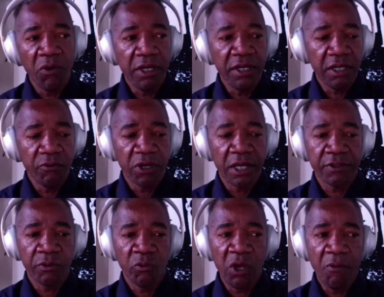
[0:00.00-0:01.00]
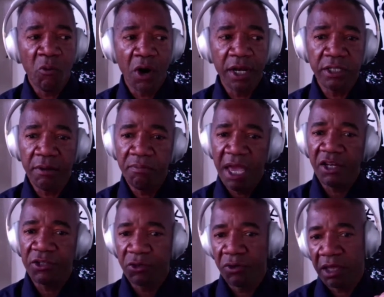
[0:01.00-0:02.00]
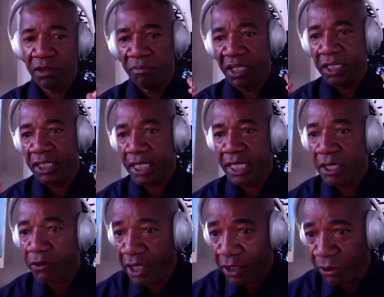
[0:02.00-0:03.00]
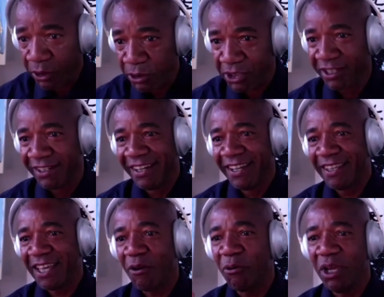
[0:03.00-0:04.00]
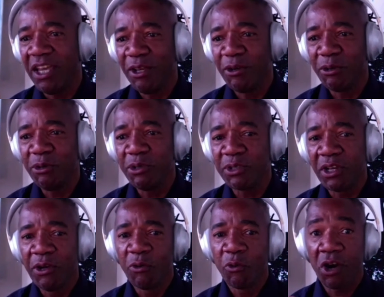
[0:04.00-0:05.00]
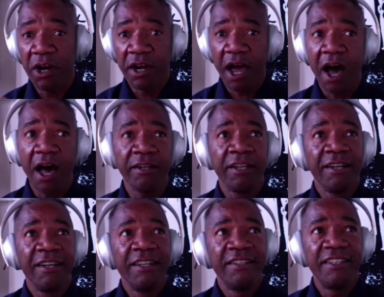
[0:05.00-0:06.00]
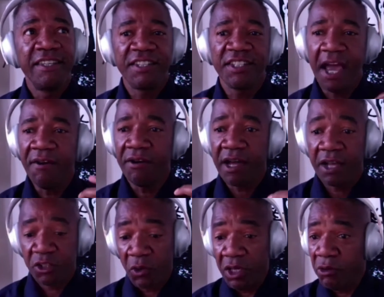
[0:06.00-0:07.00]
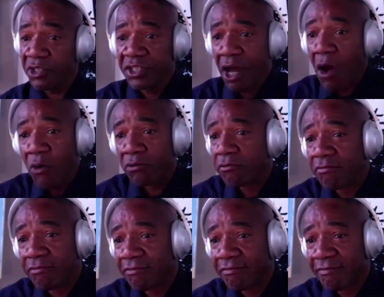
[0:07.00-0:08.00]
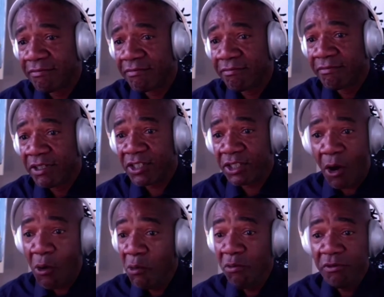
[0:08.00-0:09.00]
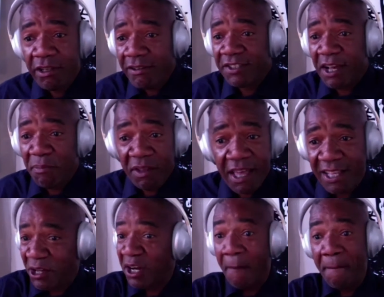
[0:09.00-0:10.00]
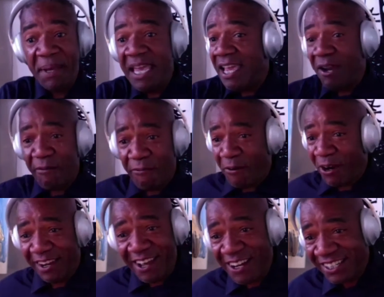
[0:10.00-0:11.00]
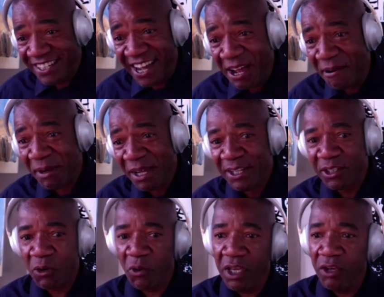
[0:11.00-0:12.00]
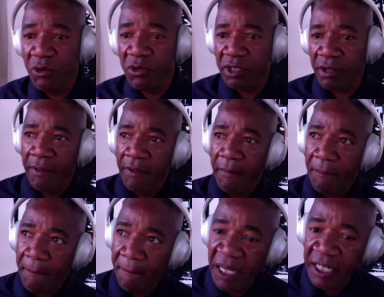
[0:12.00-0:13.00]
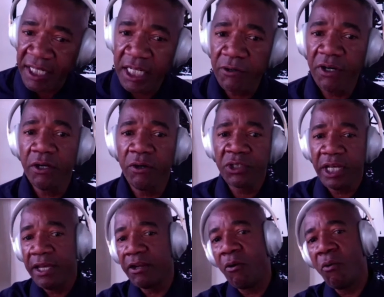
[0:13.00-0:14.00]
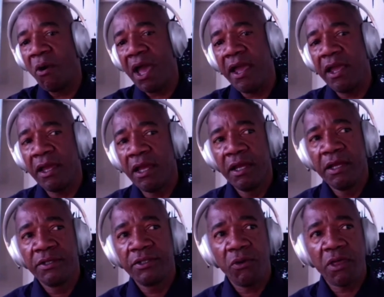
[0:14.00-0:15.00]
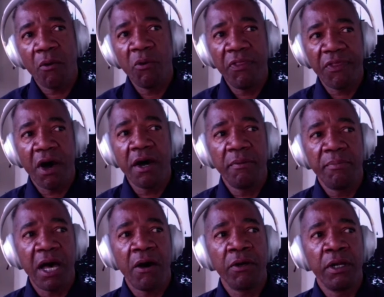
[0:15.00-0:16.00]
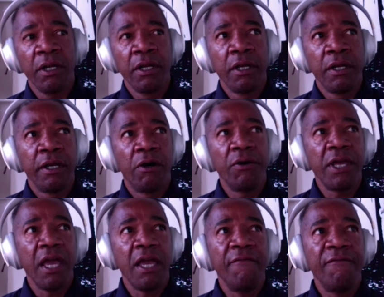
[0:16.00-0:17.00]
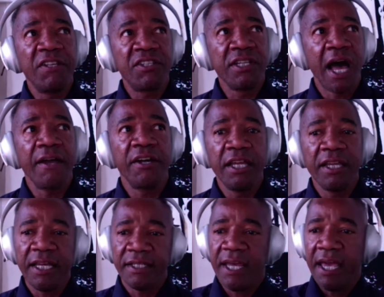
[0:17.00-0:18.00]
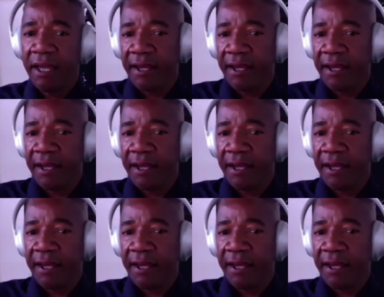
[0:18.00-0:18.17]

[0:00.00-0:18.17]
did was we wanted to make sure that the materials that we use were not the standardized. So we use stone. Stone is something that's going to be here for a long time. So we use materials in a way so that we thought about, okay, if it's not going to get taken